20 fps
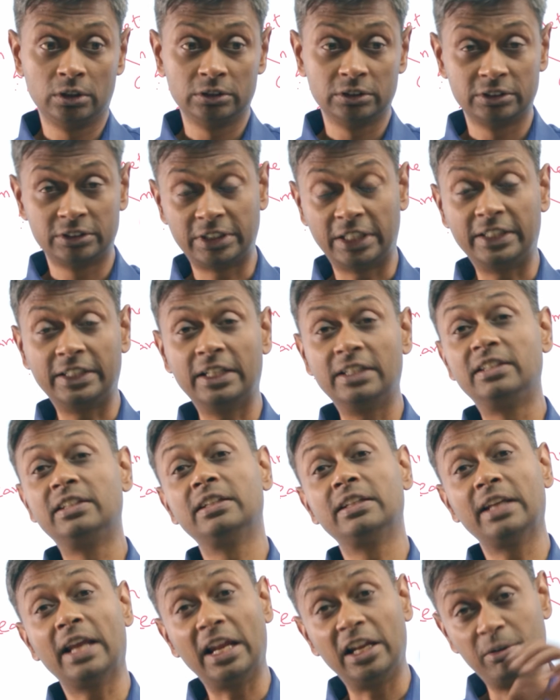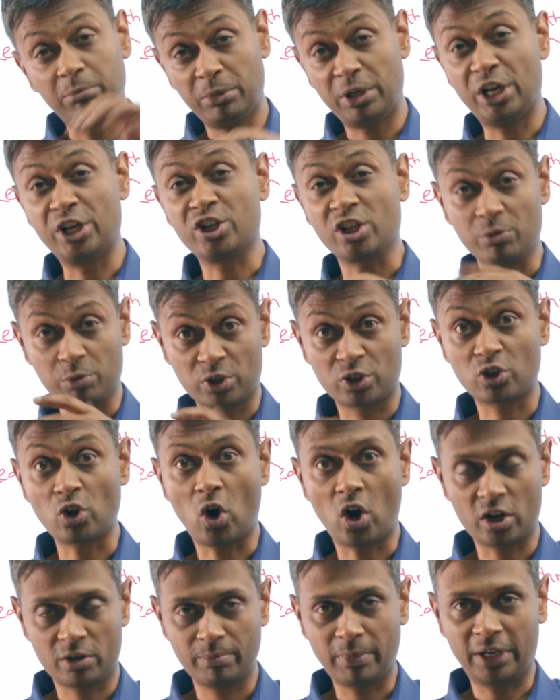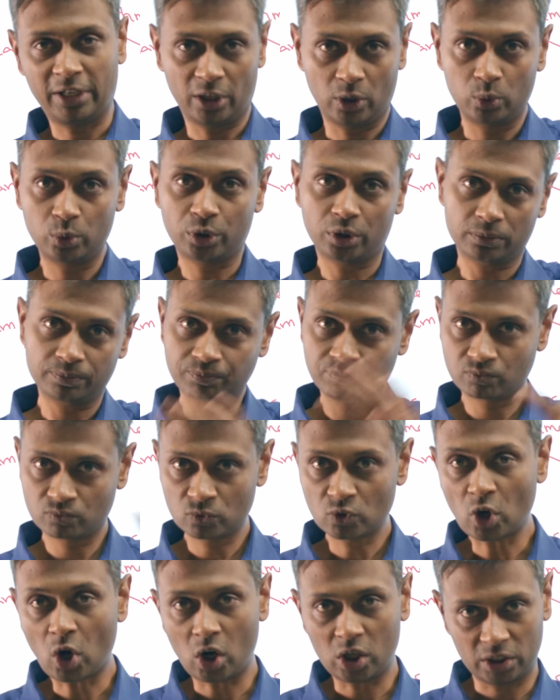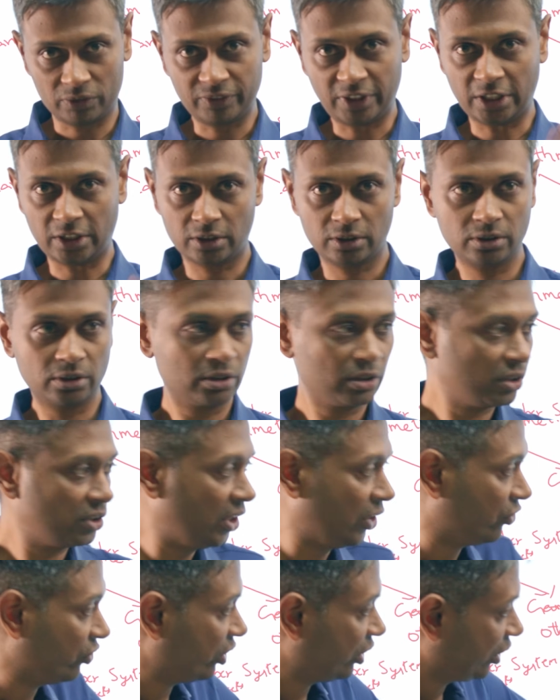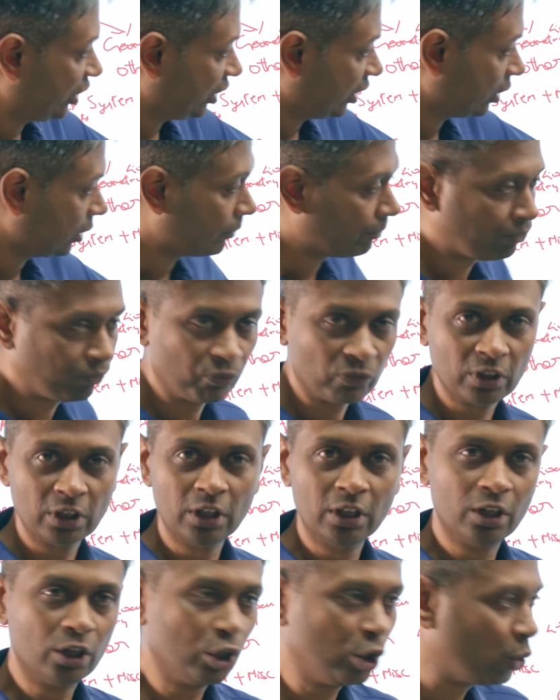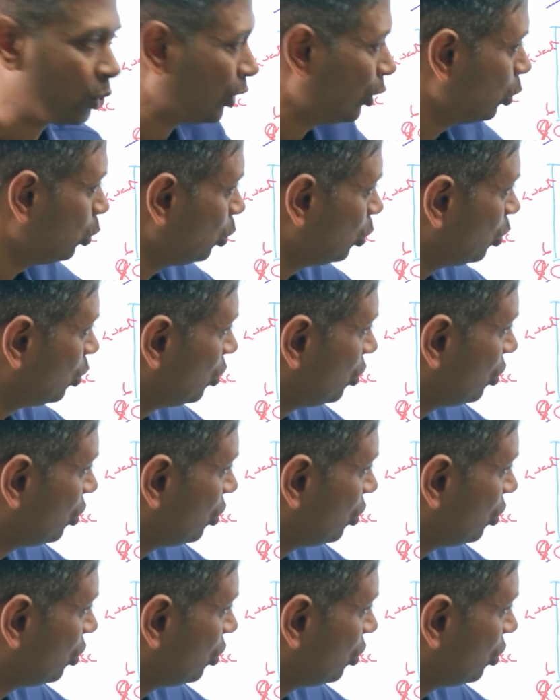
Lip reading: sentence elimination, which is odd man out, all of that. They sit here. You can do